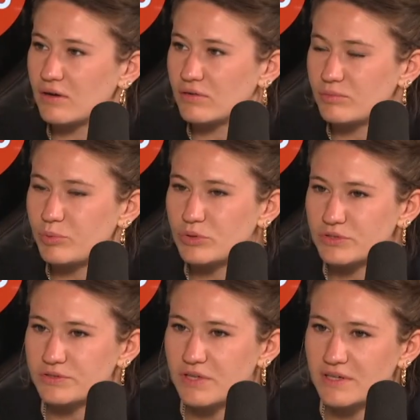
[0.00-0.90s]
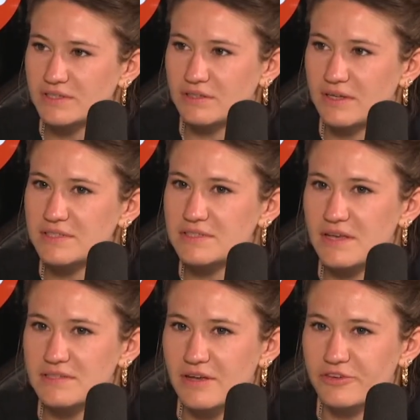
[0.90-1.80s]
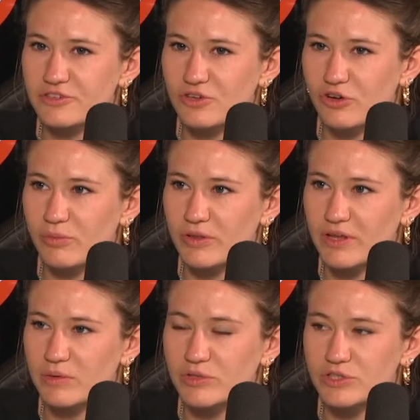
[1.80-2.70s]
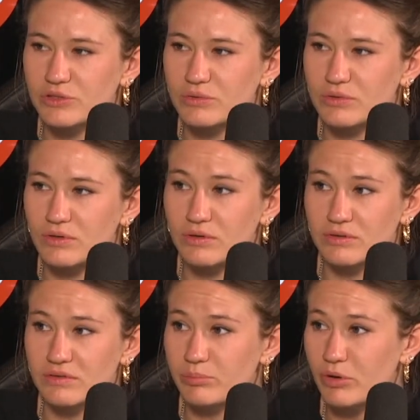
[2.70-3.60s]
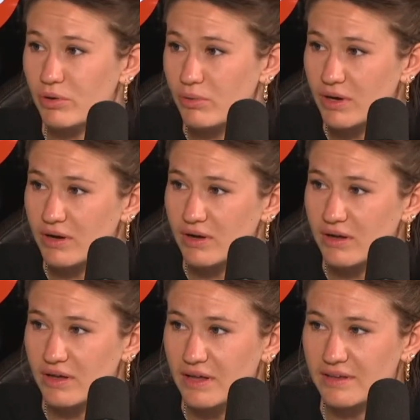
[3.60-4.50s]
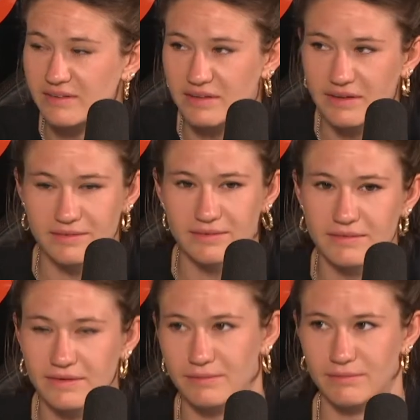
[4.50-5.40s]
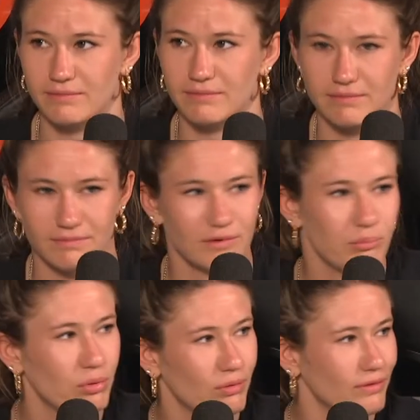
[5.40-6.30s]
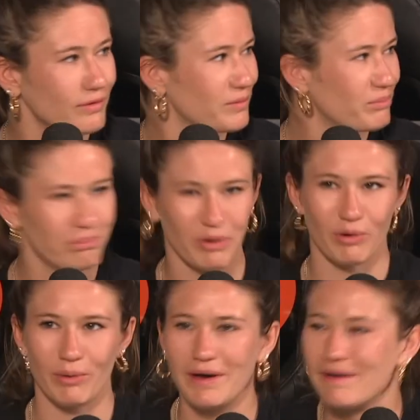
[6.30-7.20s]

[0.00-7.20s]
report on title, is there such a document that you would do on the borrower? Is there a report on borrower?